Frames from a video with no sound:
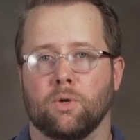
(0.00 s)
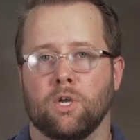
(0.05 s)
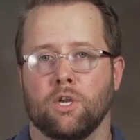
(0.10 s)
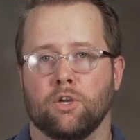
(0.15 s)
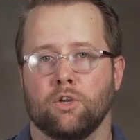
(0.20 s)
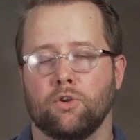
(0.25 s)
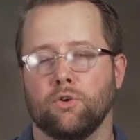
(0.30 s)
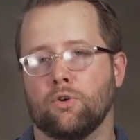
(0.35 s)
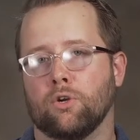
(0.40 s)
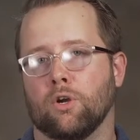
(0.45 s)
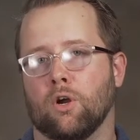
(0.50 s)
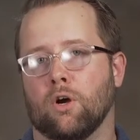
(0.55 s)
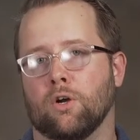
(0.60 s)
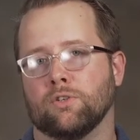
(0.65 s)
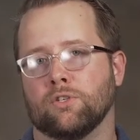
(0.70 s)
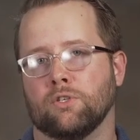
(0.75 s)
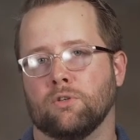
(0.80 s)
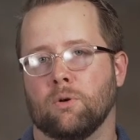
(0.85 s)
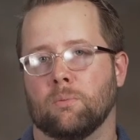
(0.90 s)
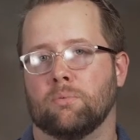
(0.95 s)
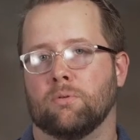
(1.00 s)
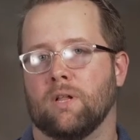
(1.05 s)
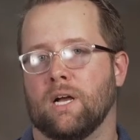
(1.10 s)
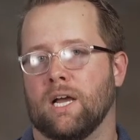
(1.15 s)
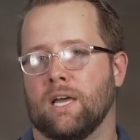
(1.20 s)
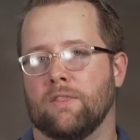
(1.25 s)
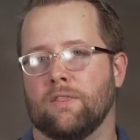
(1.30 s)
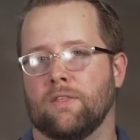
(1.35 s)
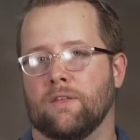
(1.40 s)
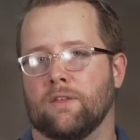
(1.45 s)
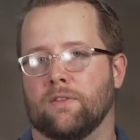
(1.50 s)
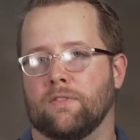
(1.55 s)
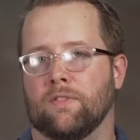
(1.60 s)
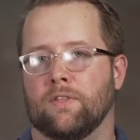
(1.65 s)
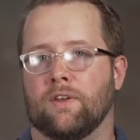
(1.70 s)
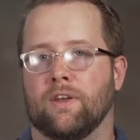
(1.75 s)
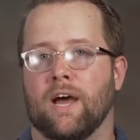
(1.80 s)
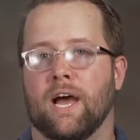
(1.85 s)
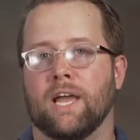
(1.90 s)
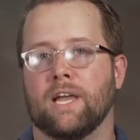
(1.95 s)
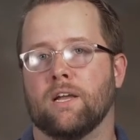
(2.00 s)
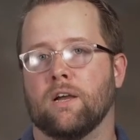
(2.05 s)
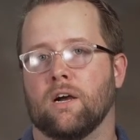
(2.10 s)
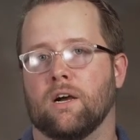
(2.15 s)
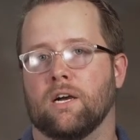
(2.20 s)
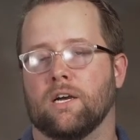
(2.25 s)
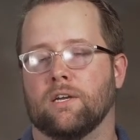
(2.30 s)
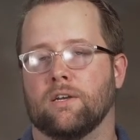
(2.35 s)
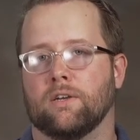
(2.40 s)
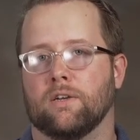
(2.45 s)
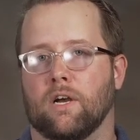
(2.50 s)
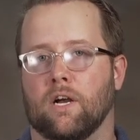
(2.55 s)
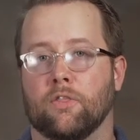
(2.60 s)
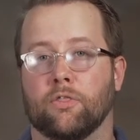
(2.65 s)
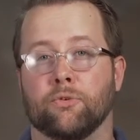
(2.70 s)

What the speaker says: you can also apply the Nikon